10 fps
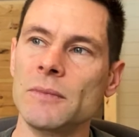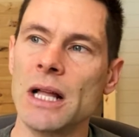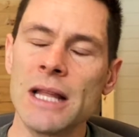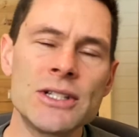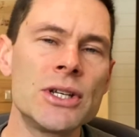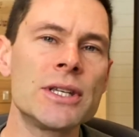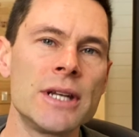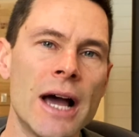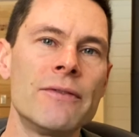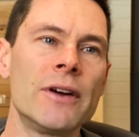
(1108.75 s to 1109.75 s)
Let's just
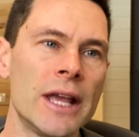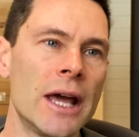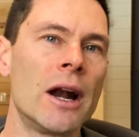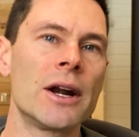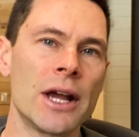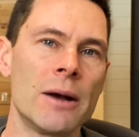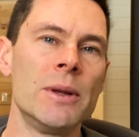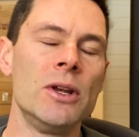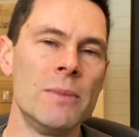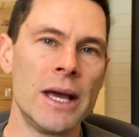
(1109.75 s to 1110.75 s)
not forget our common
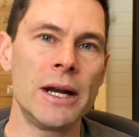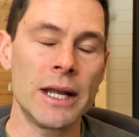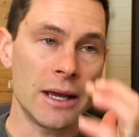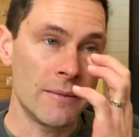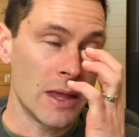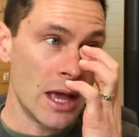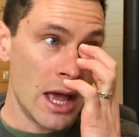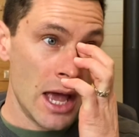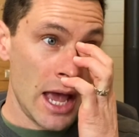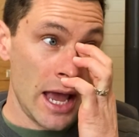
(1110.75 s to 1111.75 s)
humanity.
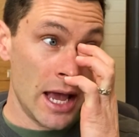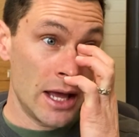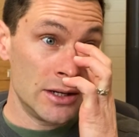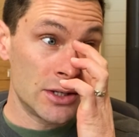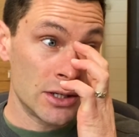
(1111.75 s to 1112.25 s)
And